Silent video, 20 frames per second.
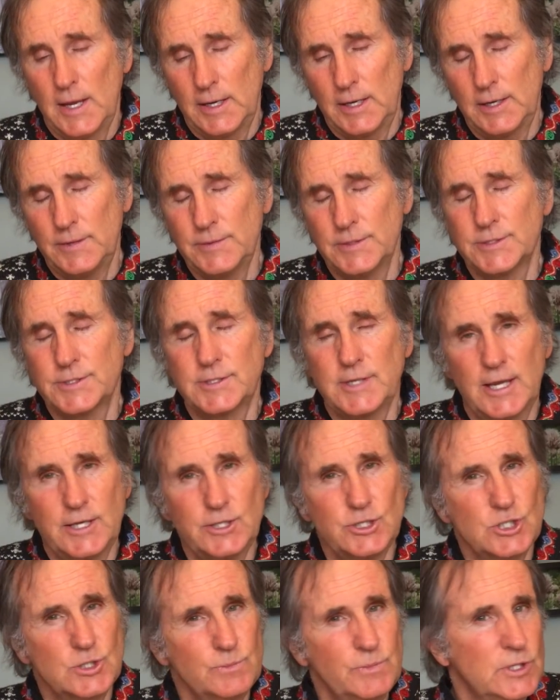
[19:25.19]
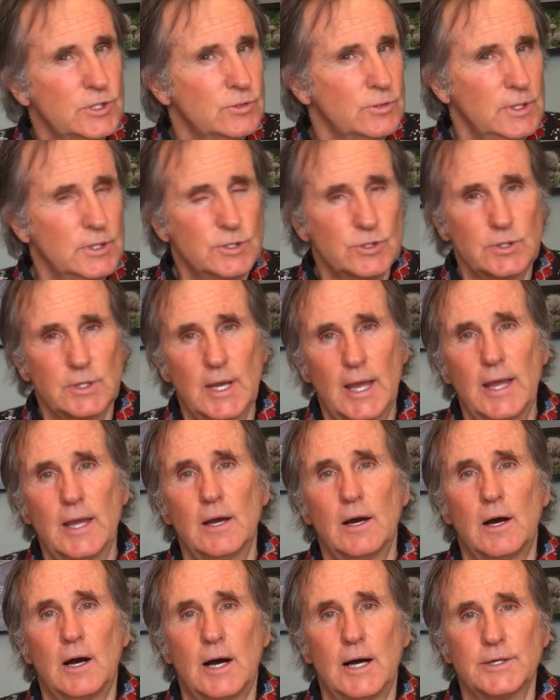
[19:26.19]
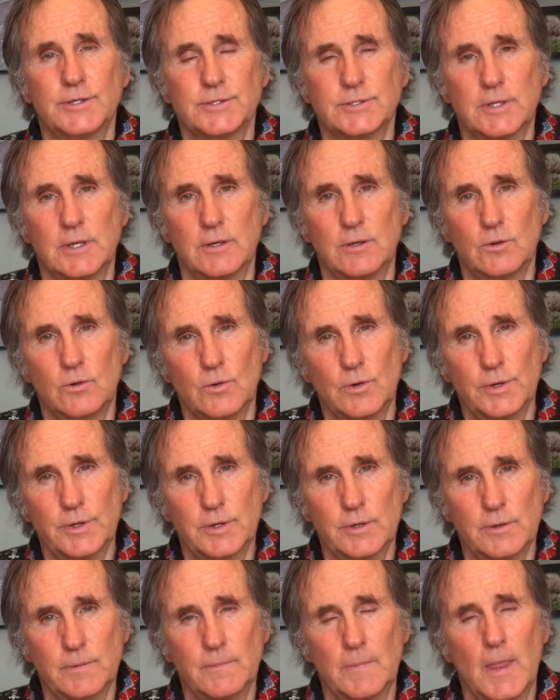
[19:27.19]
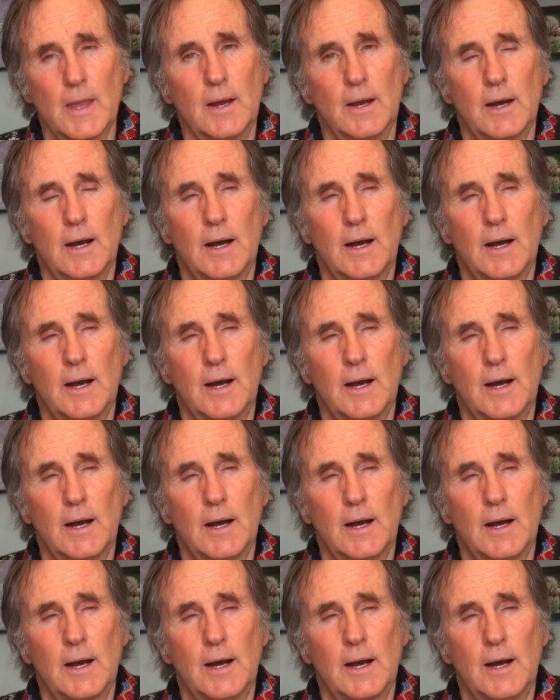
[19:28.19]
And in this tension between chaos and order,